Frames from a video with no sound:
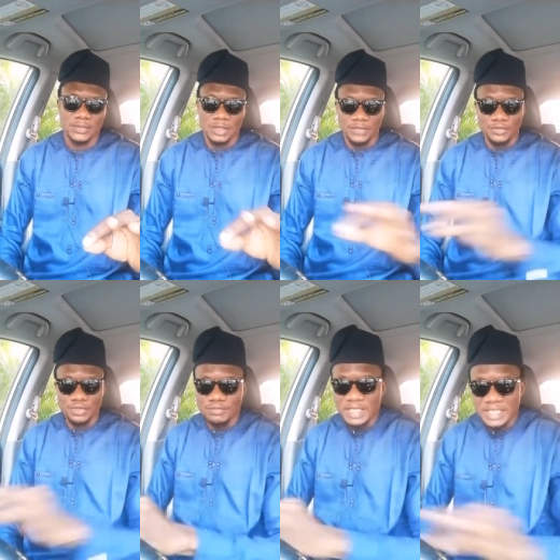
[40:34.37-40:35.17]
If you
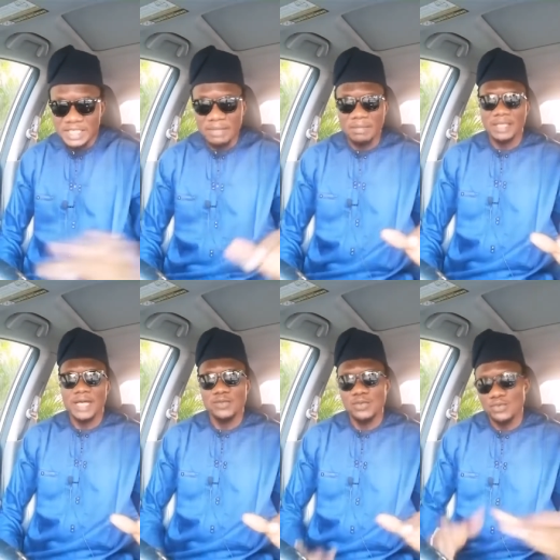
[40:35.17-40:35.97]
meet a
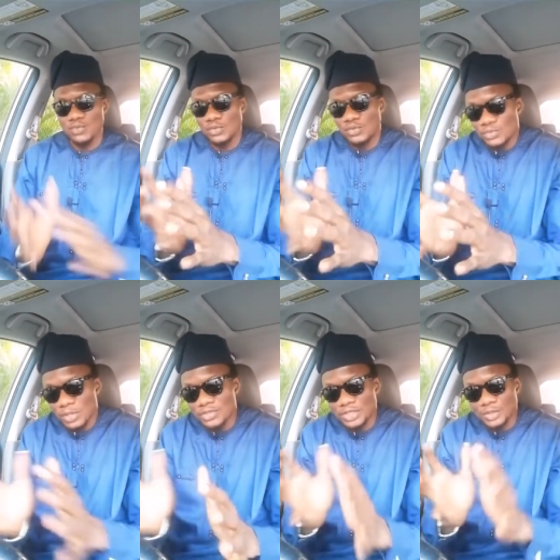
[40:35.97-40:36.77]
Babalawo who do
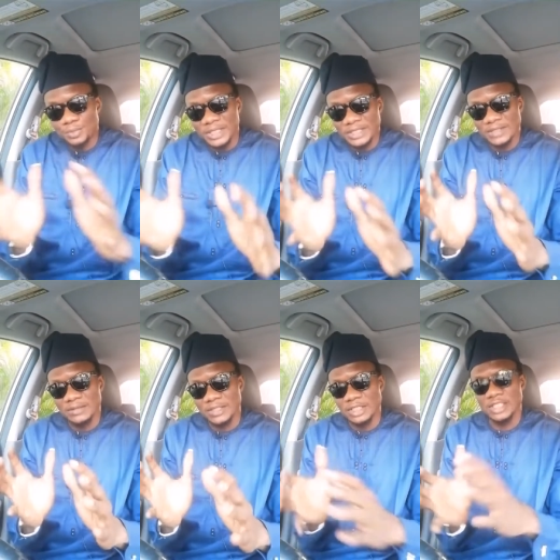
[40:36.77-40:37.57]
not respect
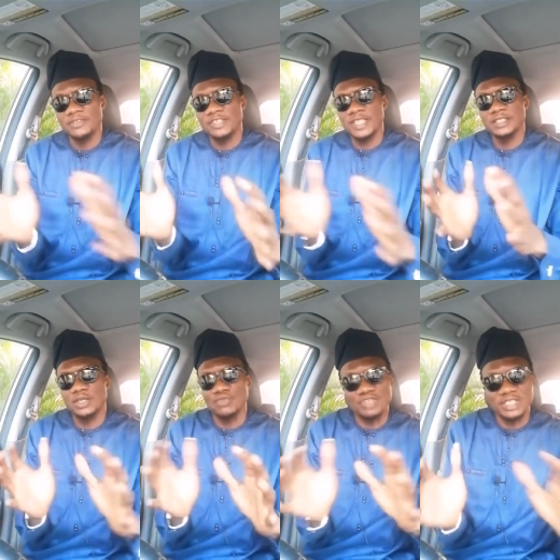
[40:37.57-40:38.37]
the significance
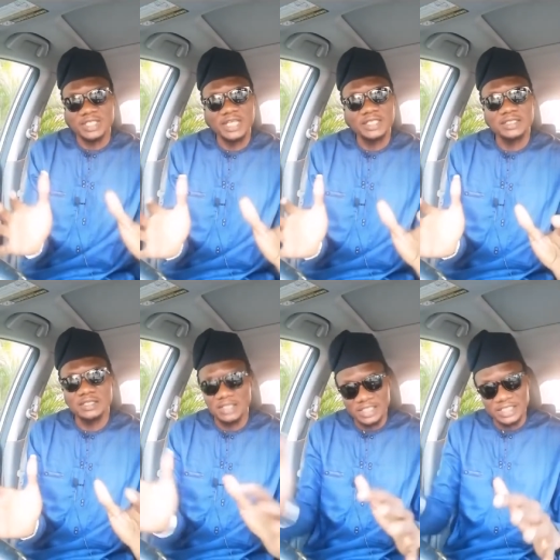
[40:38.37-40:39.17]
of these days,
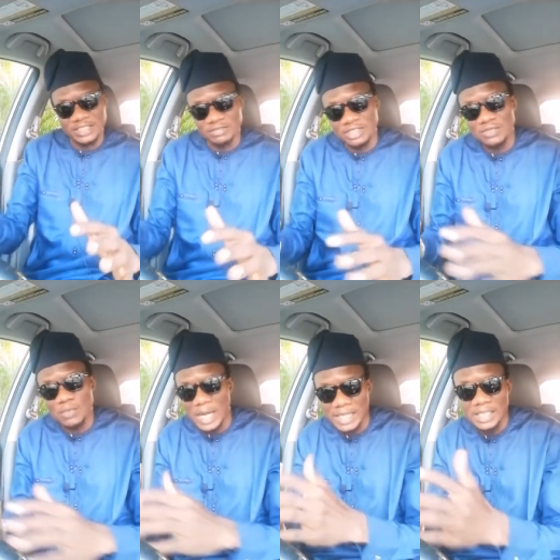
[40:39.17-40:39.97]
this is the reason
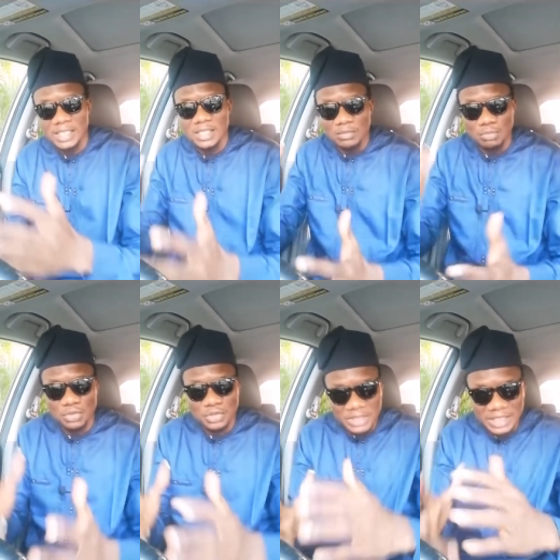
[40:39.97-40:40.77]
why
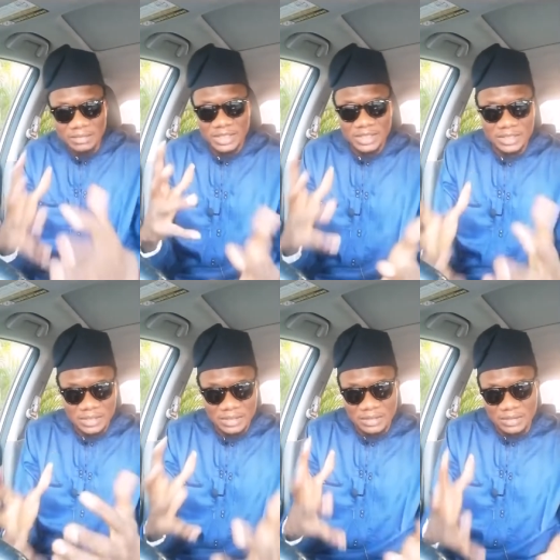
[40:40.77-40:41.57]
most times
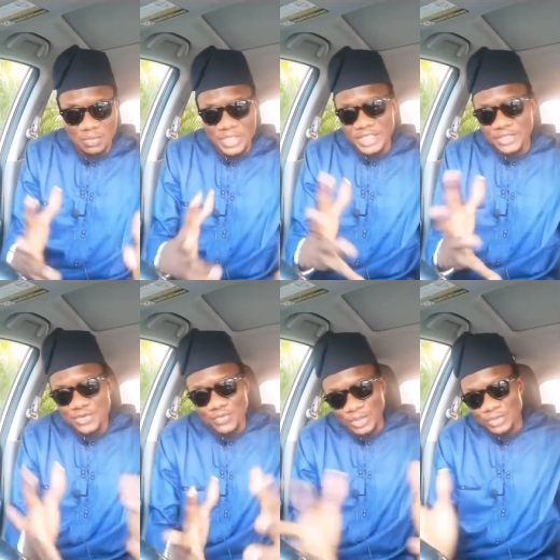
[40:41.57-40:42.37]
what they do
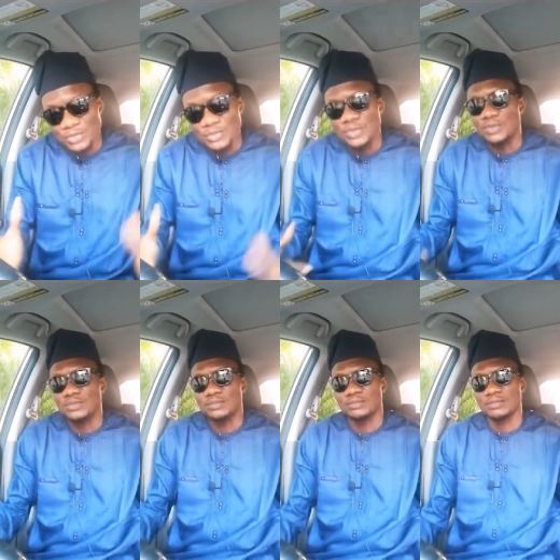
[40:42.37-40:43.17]
for you don't.
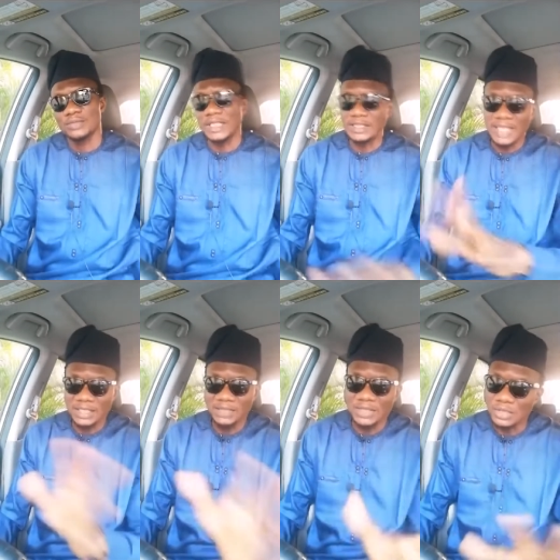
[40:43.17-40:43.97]
And
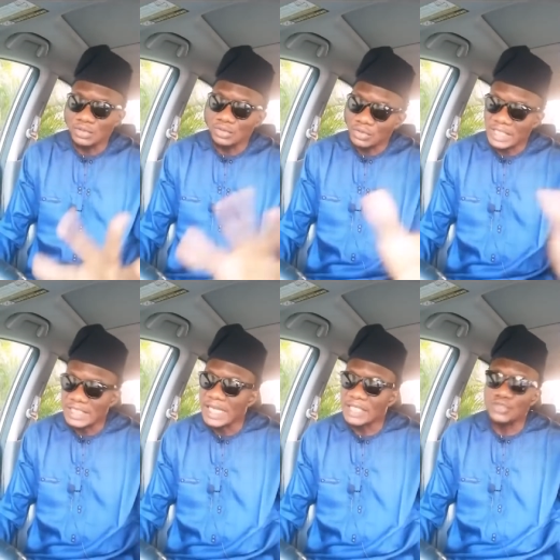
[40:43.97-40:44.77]
that's for you to know that
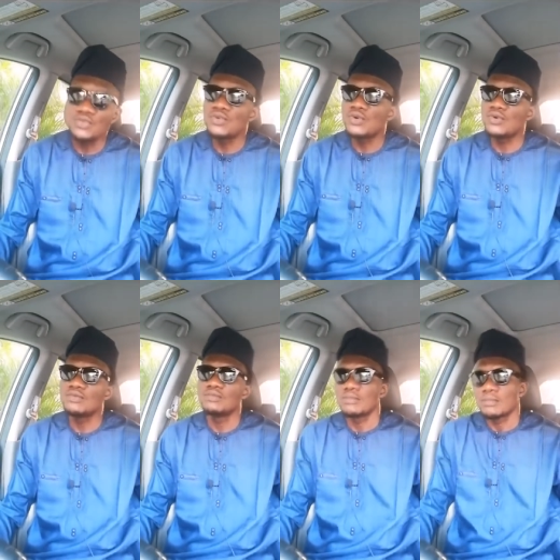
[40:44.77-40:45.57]
they are pseudo
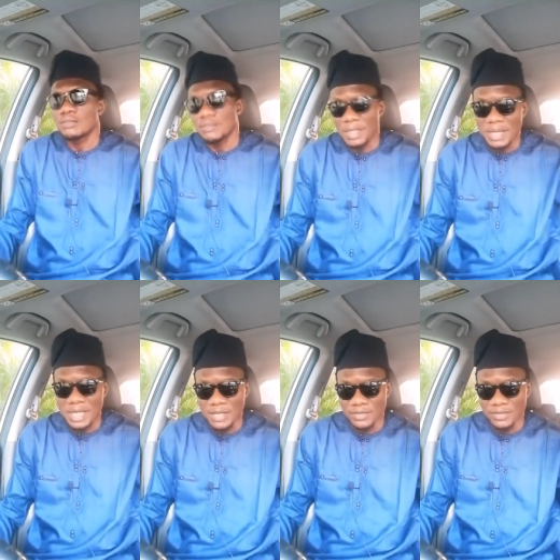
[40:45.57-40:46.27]
Babalawo.